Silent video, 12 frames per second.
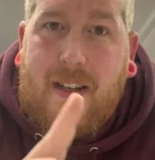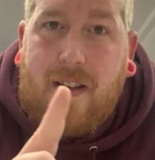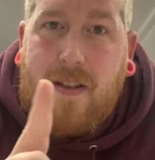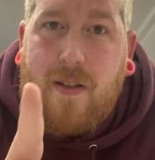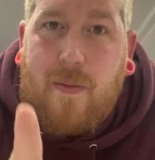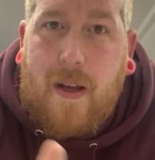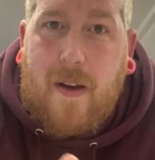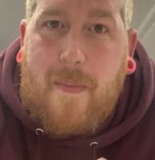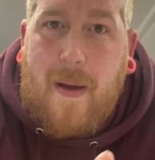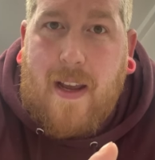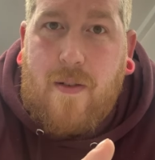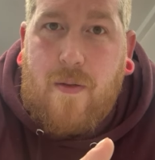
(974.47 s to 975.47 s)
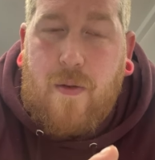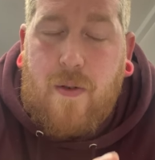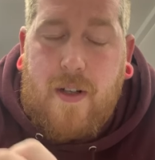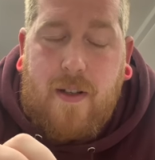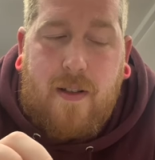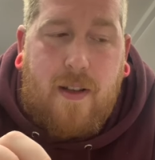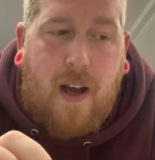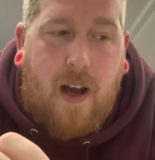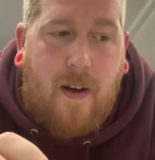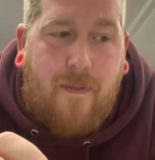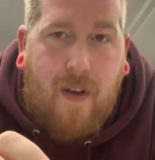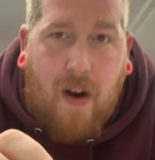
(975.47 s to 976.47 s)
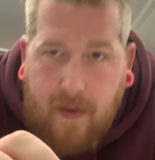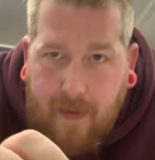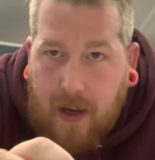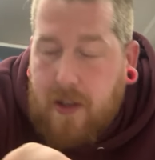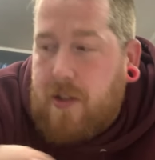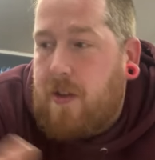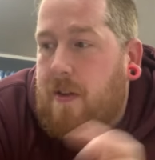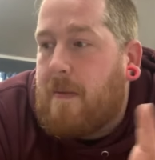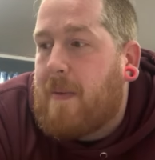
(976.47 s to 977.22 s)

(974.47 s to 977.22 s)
into the swing of packing orders very, very soon.